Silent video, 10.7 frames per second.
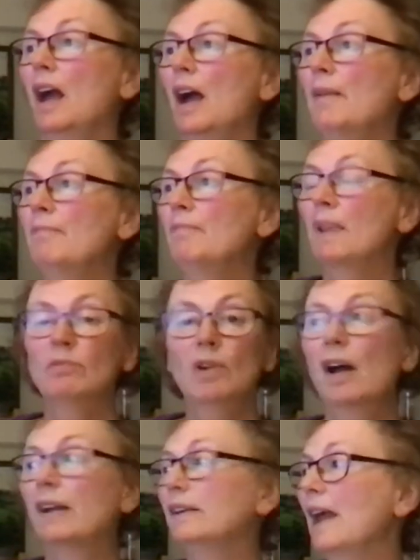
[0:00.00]

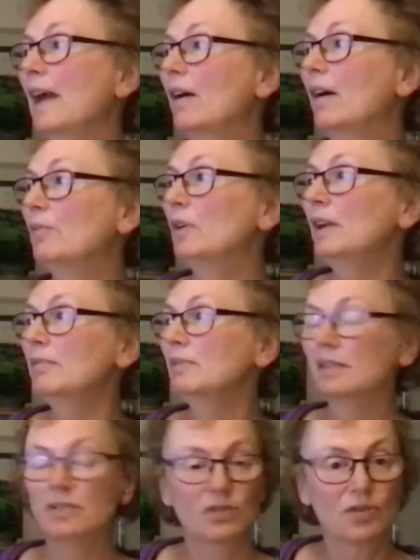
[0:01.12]
Right, now, what I'm
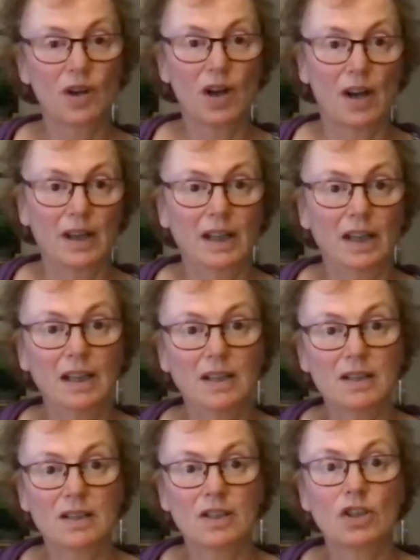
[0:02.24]
going to try
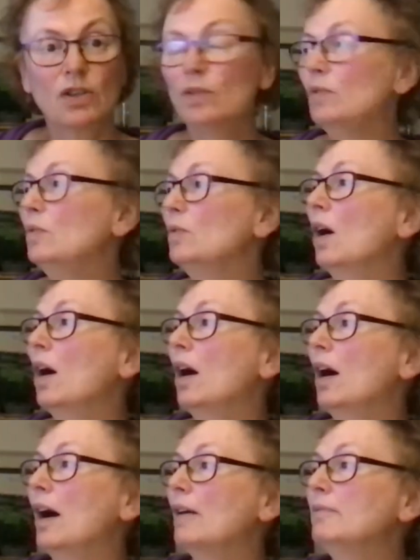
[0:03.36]
is to,
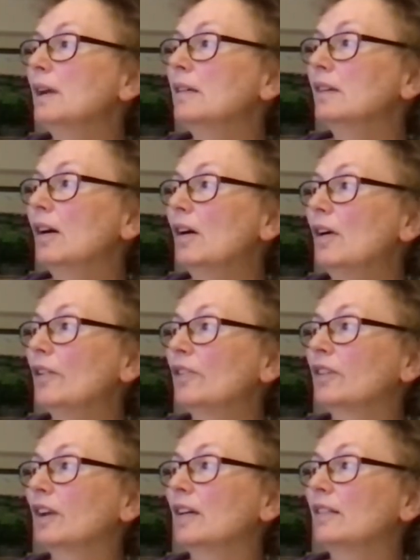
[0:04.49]
I'm going to ask
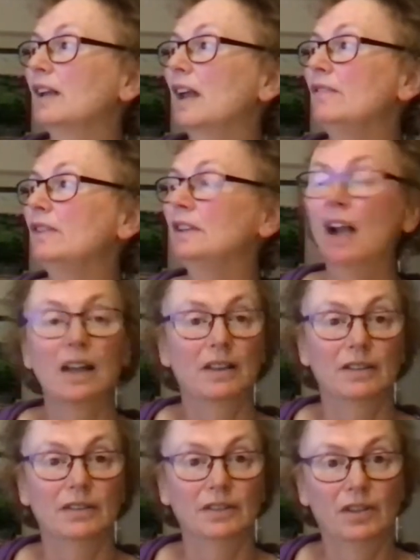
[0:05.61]
David
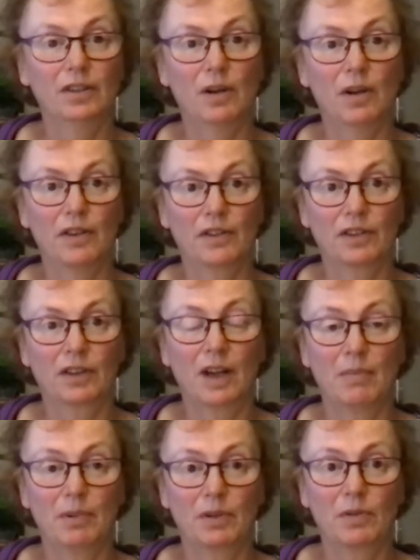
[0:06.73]
Gulland, who asked a
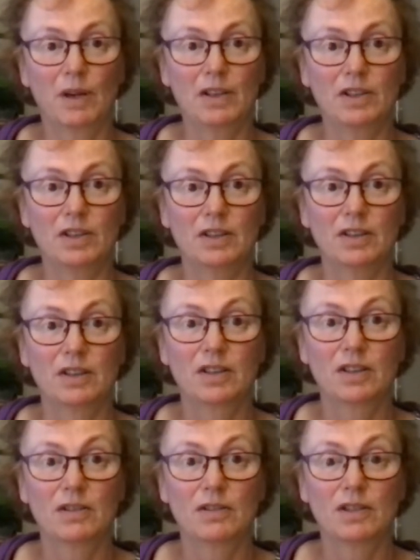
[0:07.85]
couple of questions,
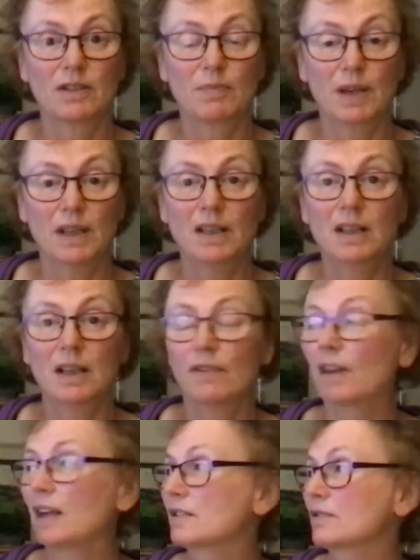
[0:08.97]
to speak, if
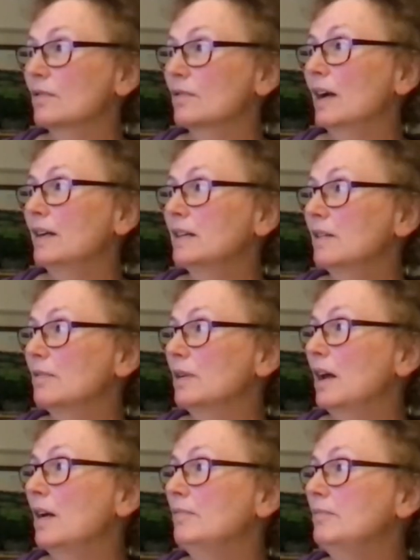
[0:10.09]
that's all right. I will
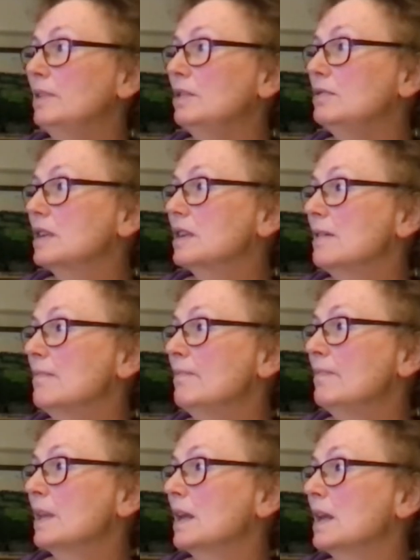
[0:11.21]
unmute him.